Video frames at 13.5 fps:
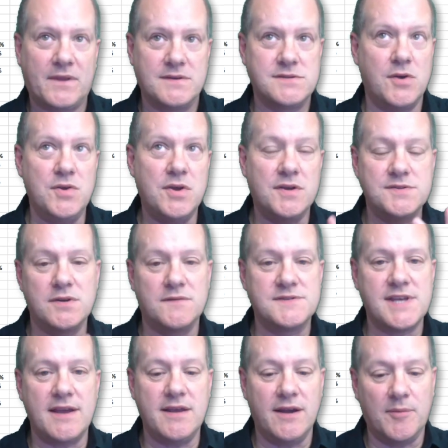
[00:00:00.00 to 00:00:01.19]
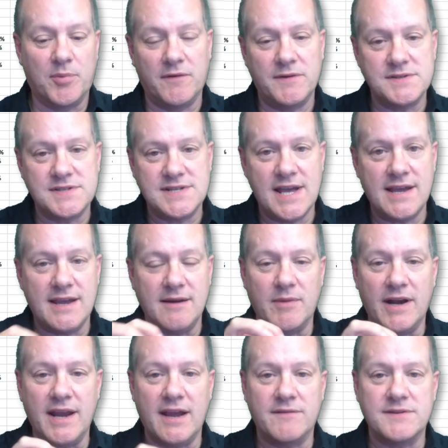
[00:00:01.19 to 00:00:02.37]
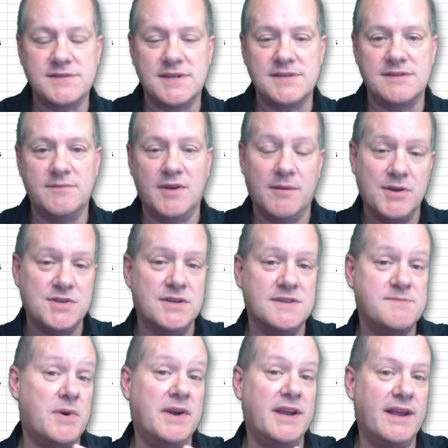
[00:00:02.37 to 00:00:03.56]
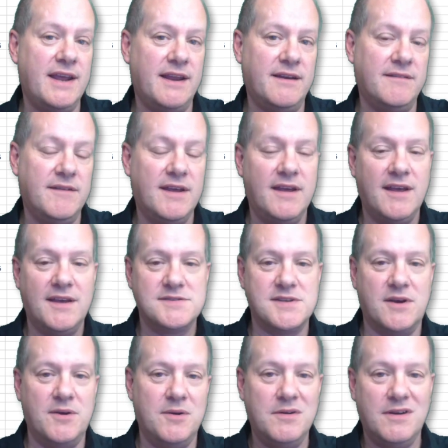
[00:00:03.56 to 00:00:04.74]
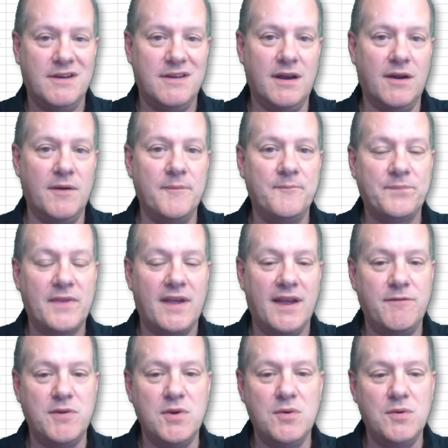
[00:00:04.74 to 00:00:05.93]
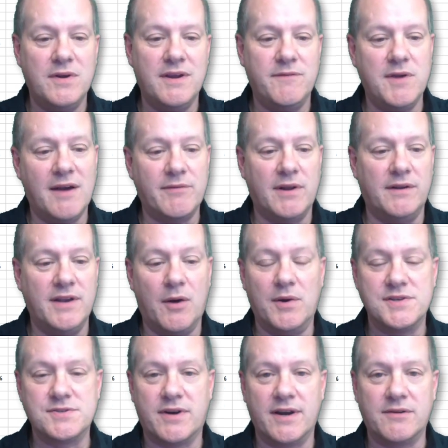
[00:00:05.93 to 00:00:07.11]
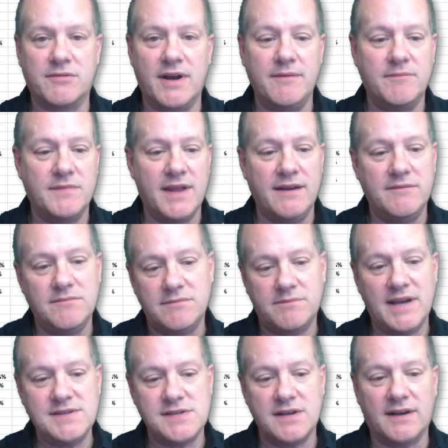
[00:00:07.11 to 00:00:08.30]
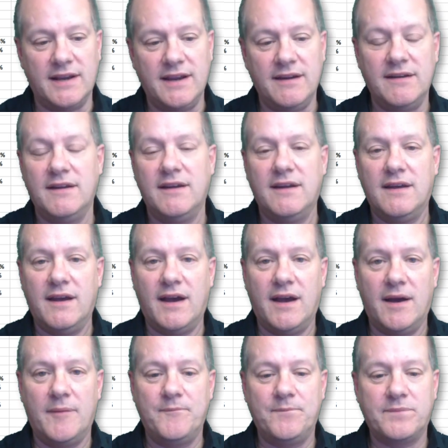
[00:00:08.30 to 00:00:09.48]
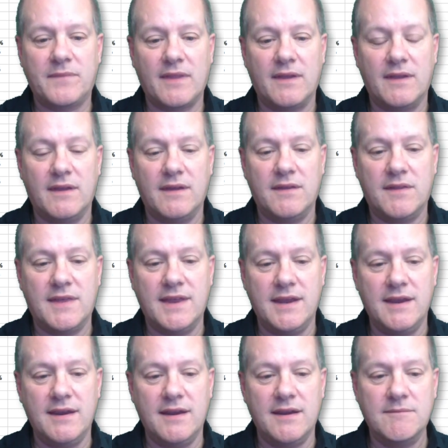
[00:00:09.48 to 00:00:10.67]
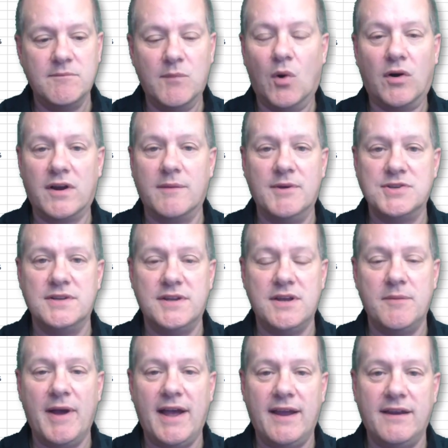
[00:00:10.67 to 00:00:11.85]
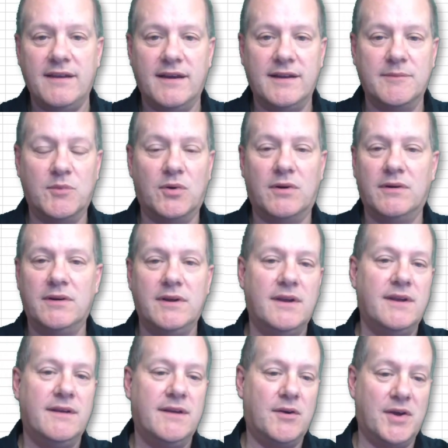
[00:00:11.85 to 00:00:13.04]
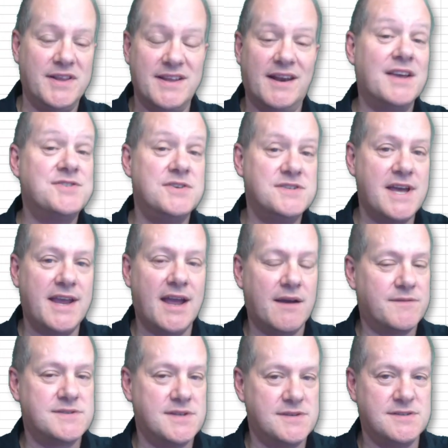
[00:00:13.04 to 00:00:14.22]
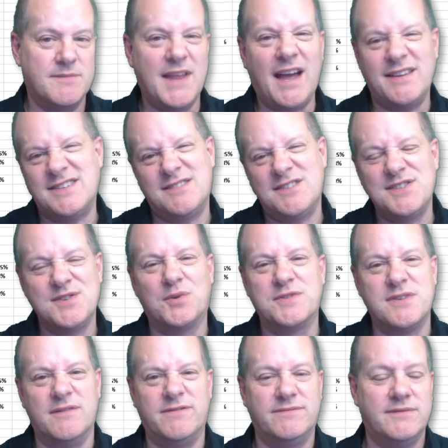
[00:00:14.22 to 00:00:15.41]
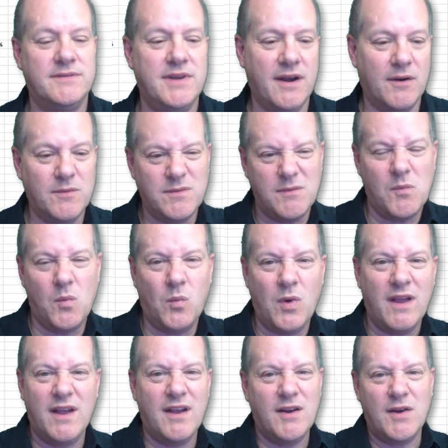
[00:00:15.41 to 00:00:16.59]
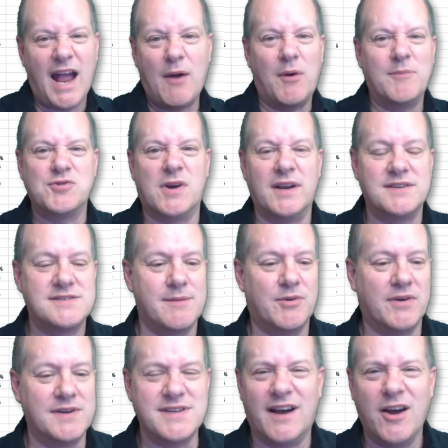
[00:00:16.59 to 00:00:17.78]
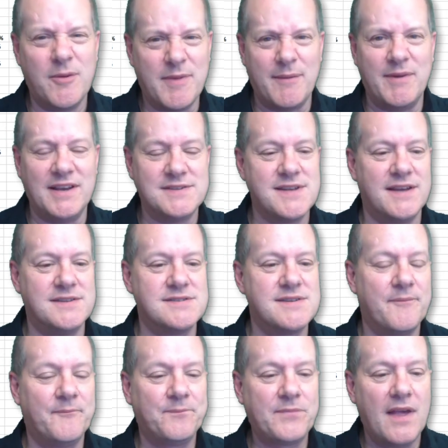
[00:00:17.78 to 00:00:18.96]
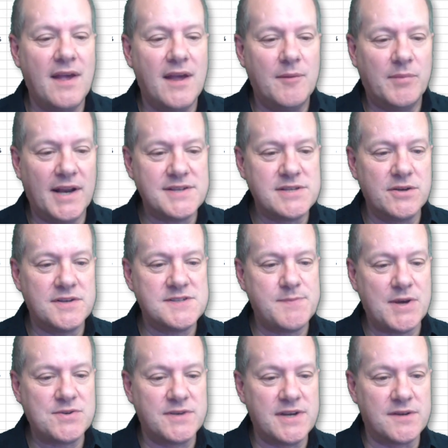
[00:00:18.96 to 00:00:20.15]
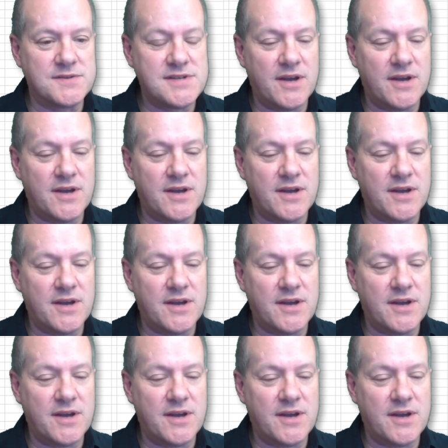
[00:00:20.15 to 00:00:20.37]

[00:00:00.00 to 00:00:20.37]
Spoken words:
So you could sort of say, you know, profits are taking money out of the system, commission is putting it in. So, you know, if you have a lower strike rate, then basically the more commission that you pay and the more and the less you take out of the system. That's sort of, you know, how I'm trying to summarize it. I hope that makes sense. But let's look at special deals.